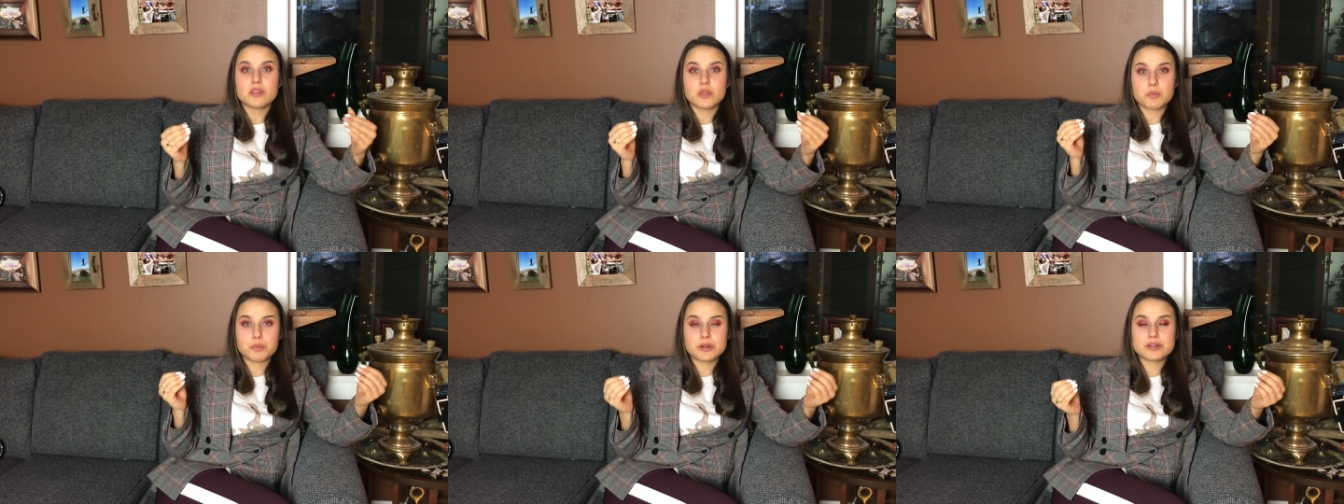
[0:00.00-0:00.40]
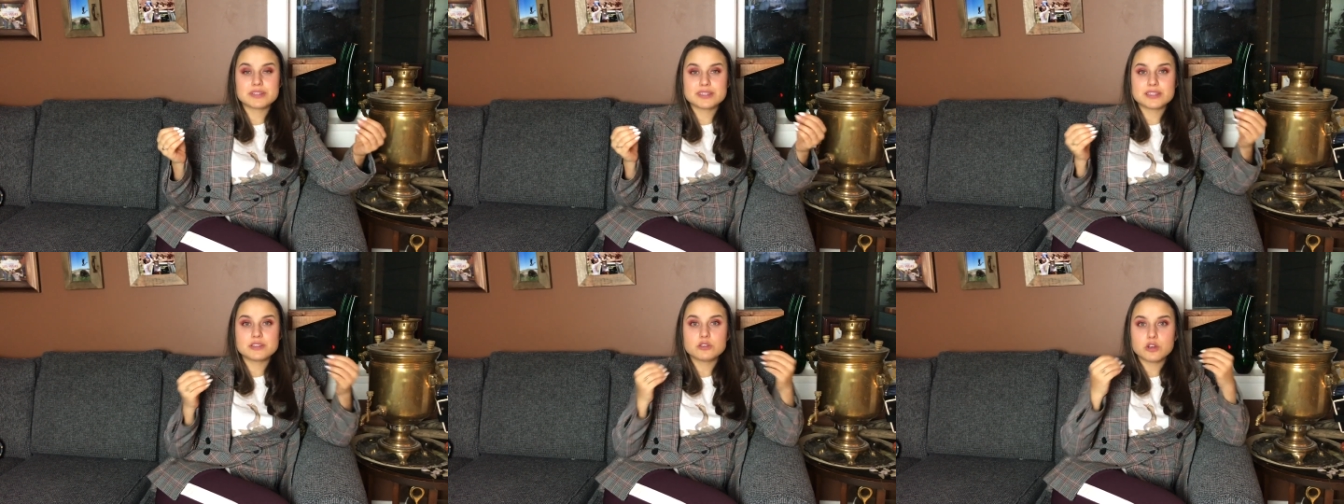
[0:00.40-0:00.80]
the
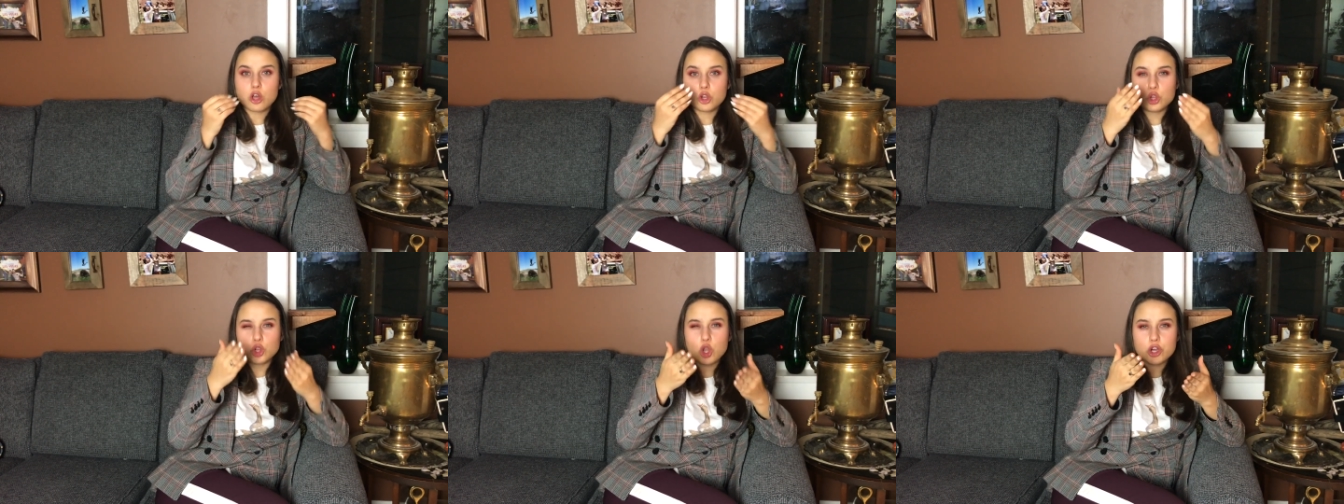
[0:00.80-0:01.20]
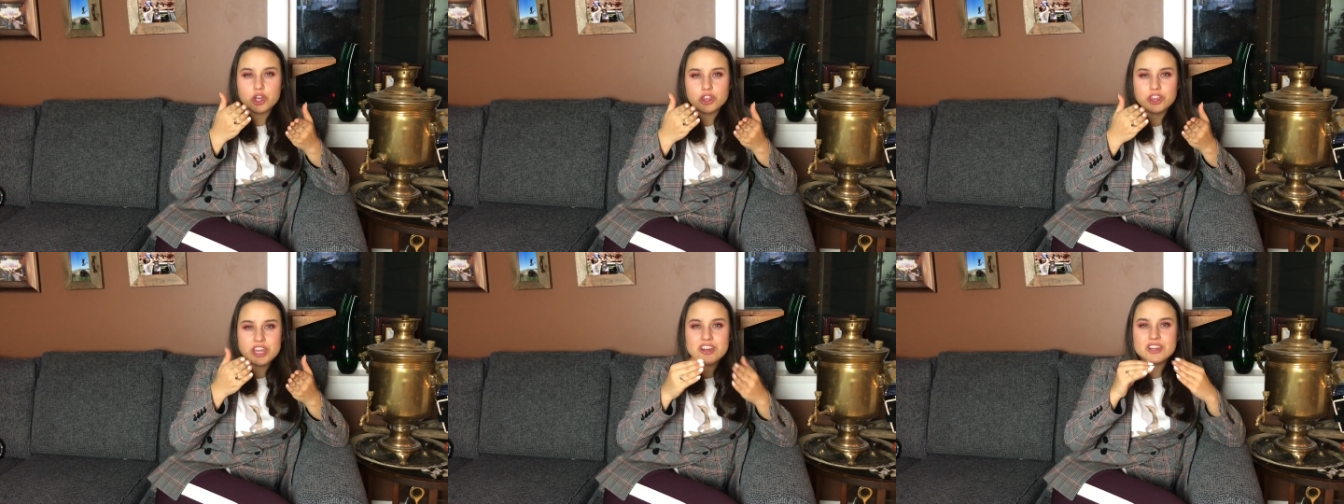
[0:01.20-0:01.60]
person
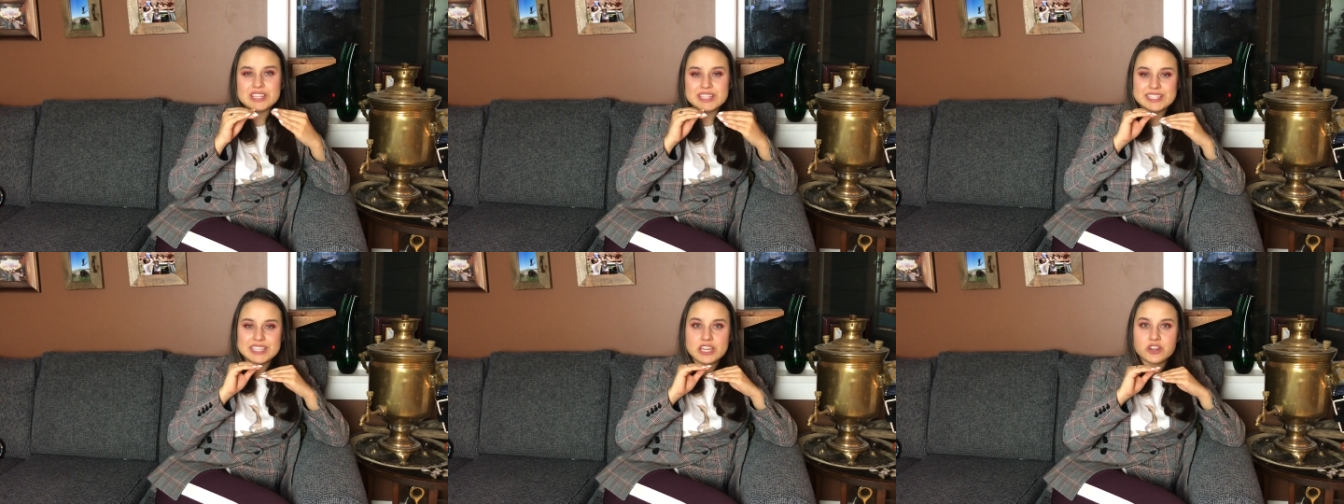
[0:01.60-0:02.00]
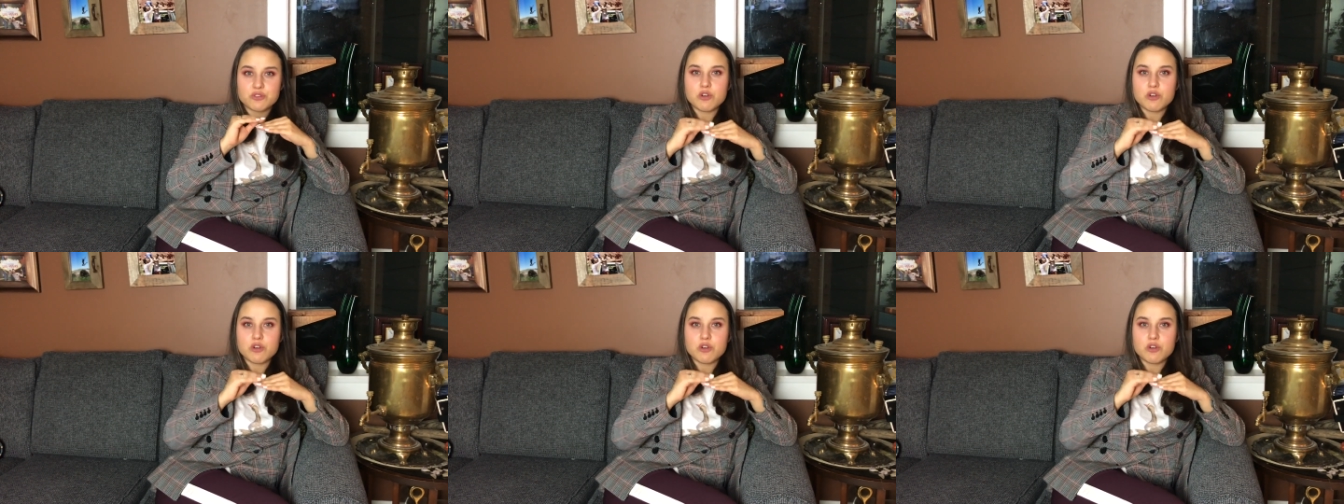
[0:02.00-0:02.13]
look there instead